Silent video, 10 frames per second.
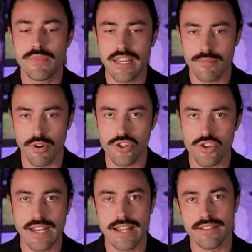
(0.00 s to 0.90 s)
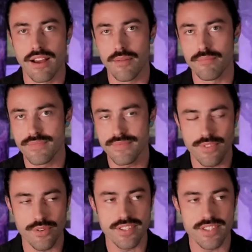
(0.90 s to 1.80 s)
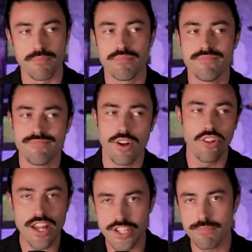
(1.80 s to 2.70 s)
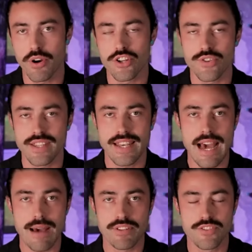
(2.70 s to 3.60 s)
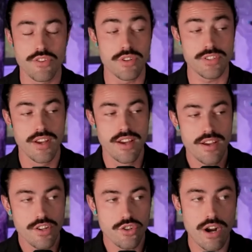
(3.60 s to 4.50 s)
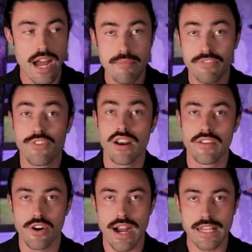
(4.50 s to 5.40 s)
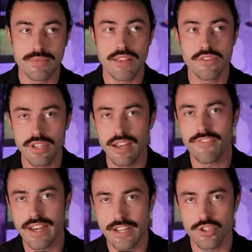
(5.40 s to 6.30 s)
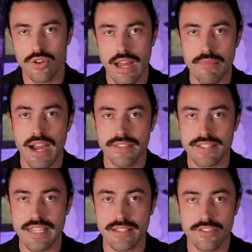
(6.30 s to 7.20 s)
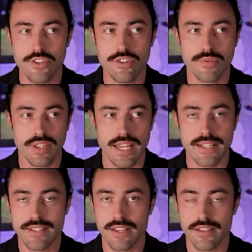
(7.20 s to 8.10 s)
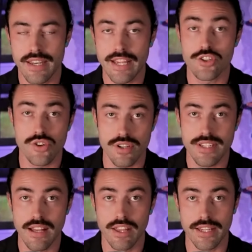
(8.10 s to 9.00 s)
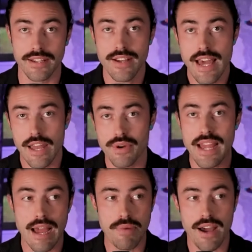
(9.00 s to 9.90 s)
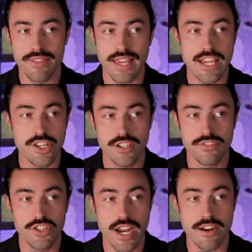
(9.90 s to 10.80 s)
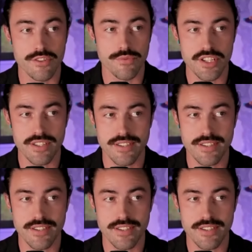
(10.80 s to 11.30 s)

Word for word: media portrayed it um, there was some alleged perjury that happened so there was crime in front of our eyes, but then there's a lot of financial crime behind the scenes too, related to naked short selling and rehypothecation of shares, which is